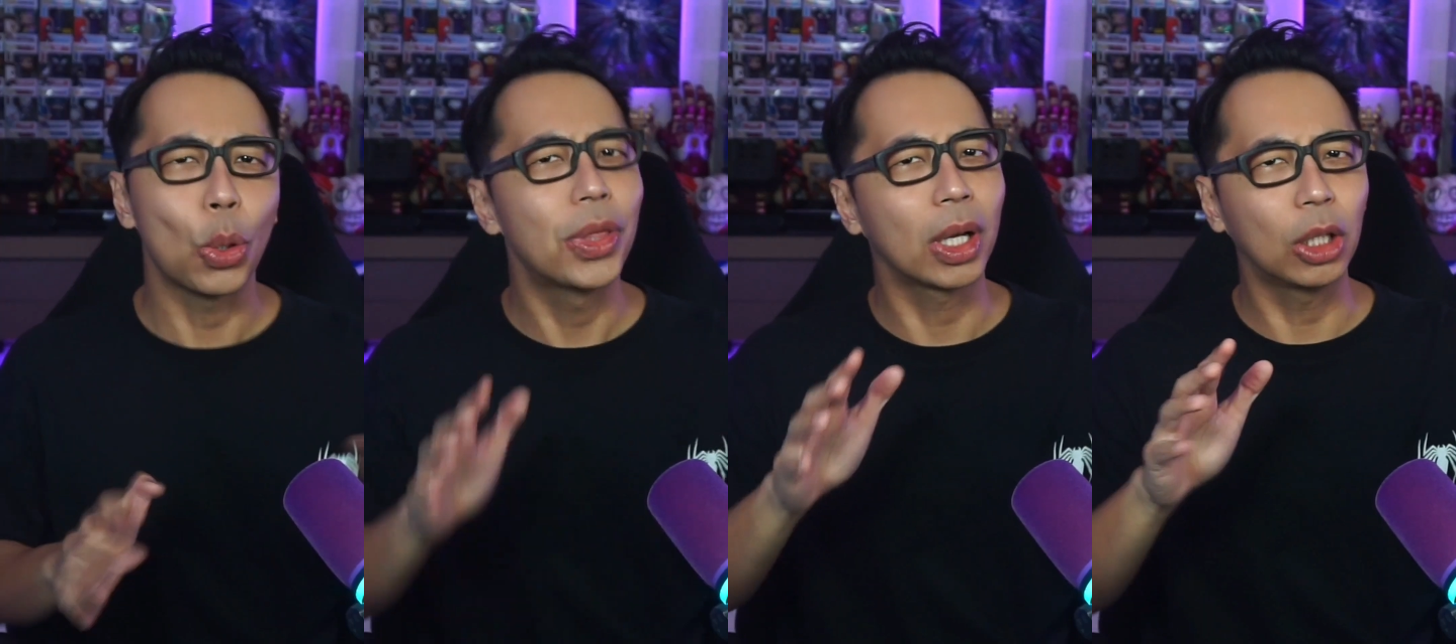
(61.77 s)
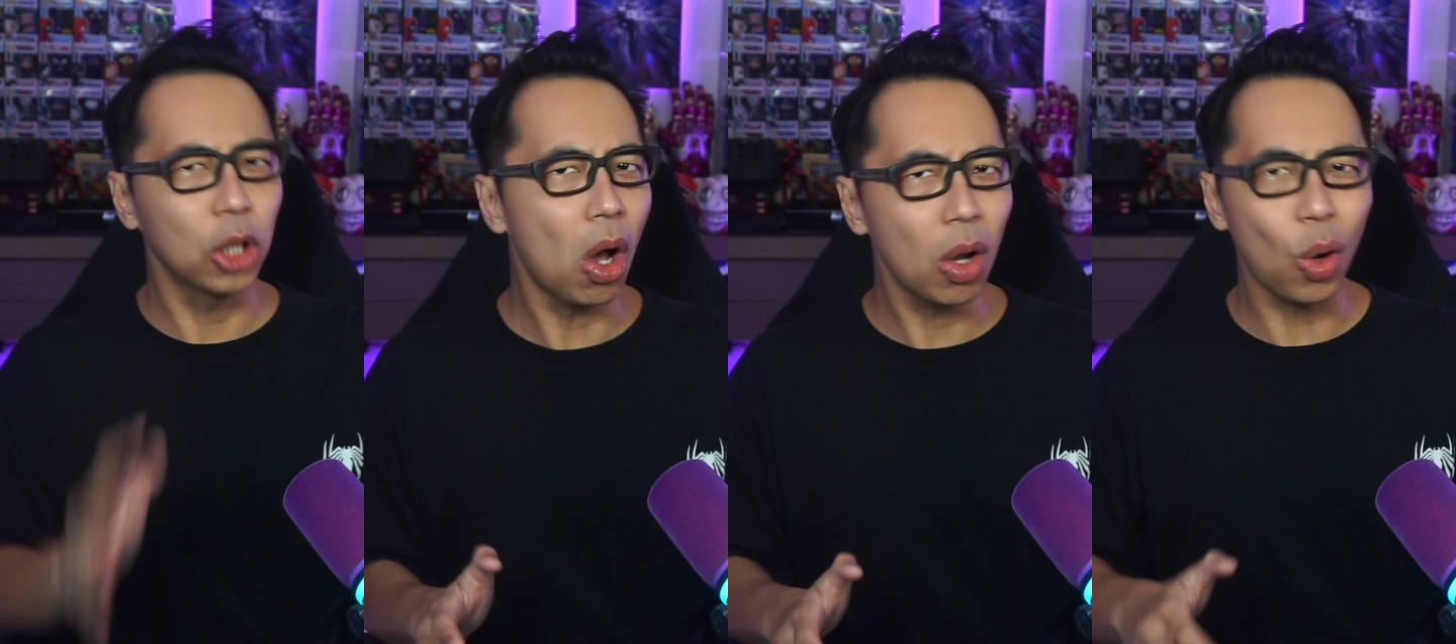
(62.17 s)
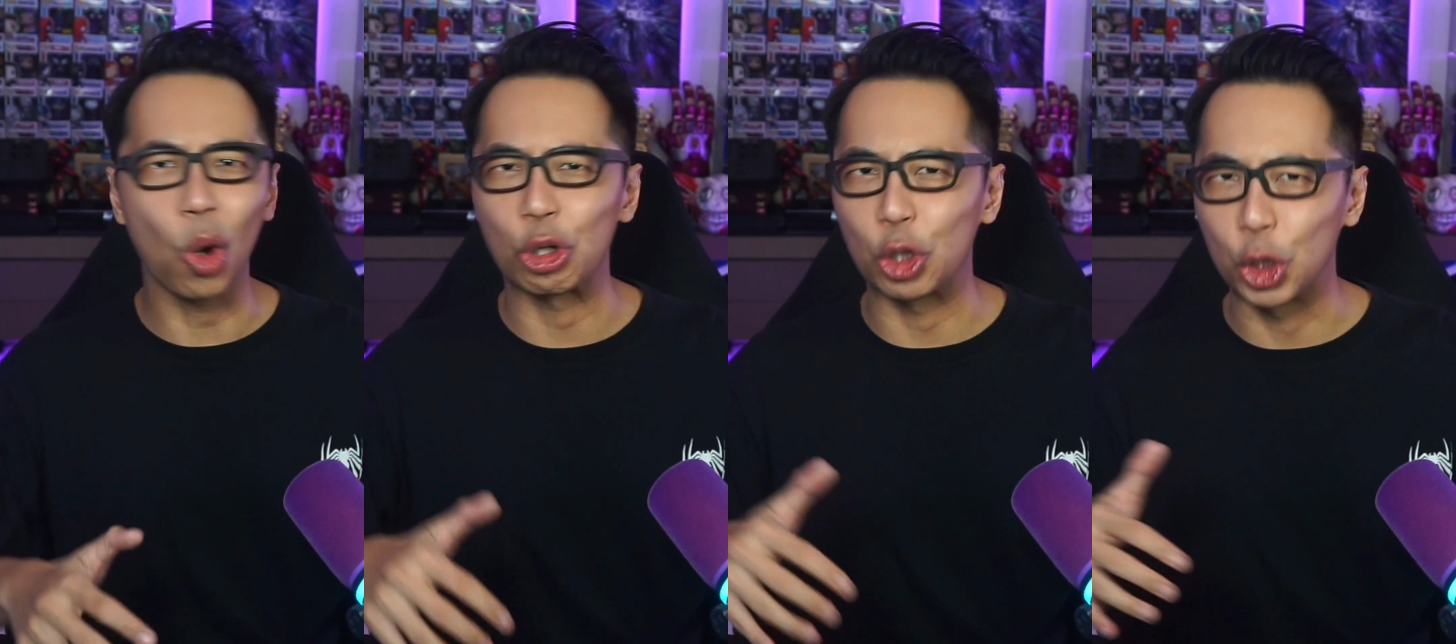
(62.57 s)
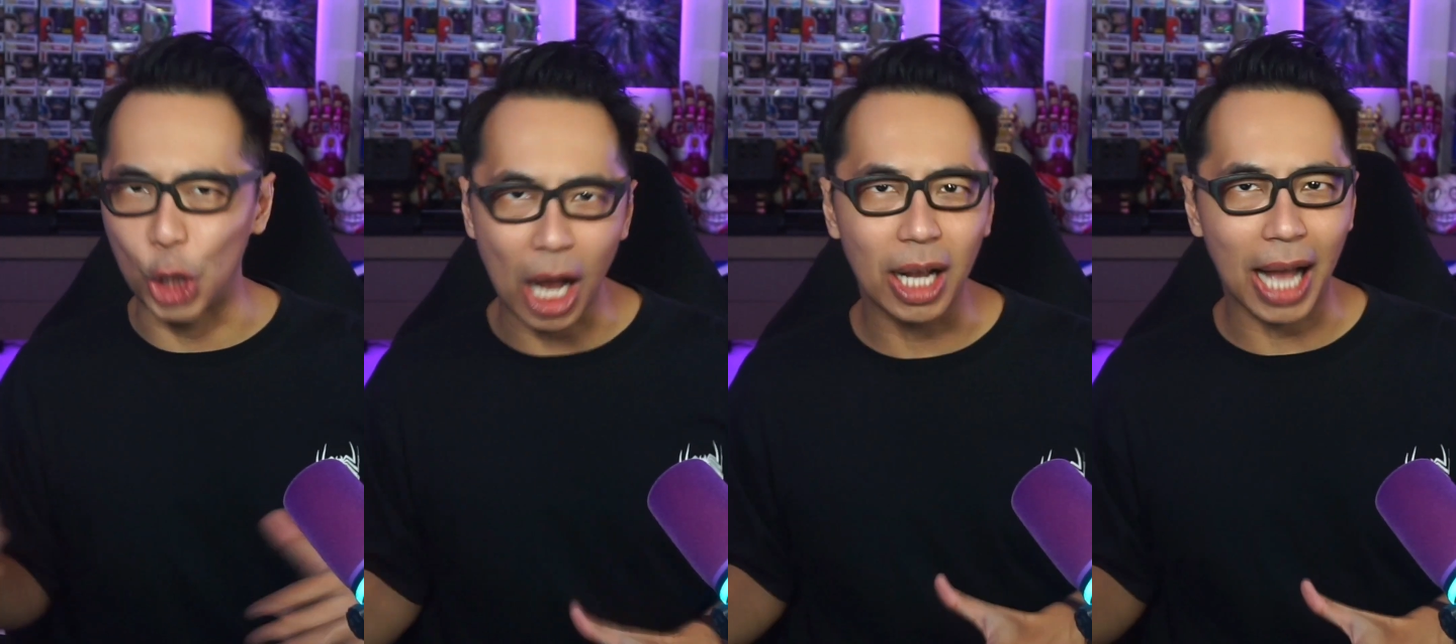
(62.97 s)
the Clog or
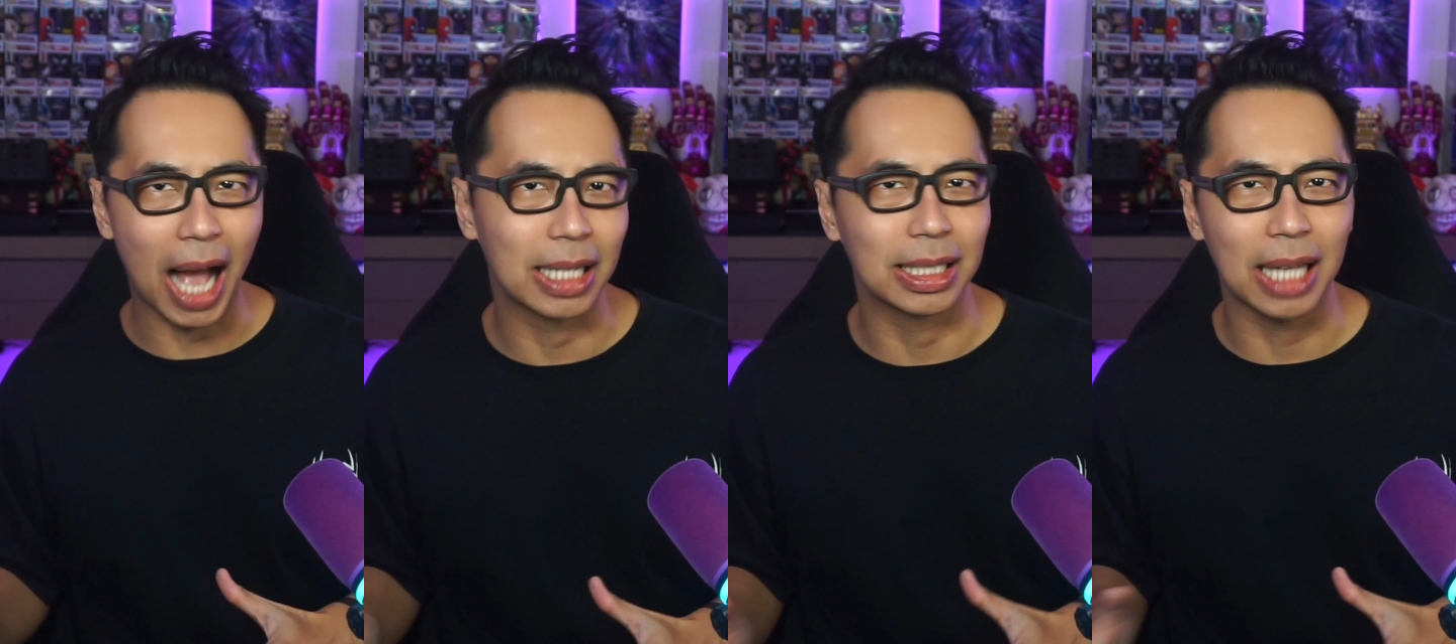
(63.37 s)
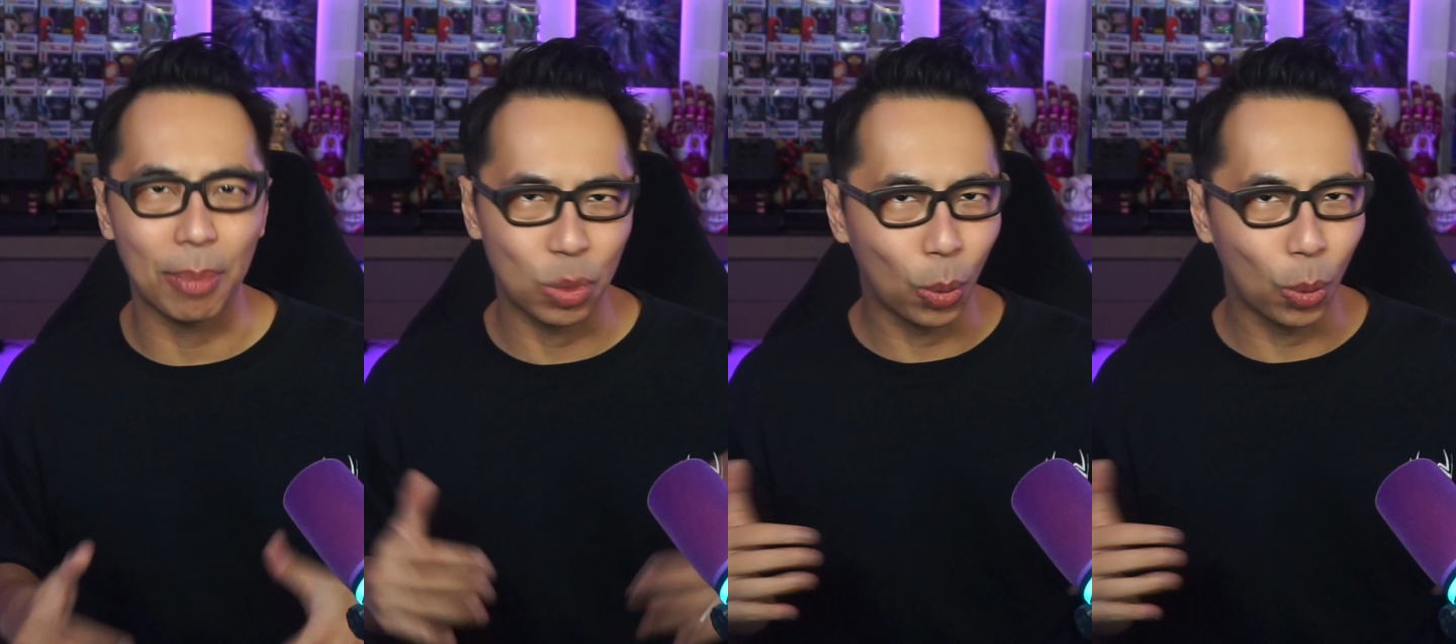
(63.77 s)
Junk archetype is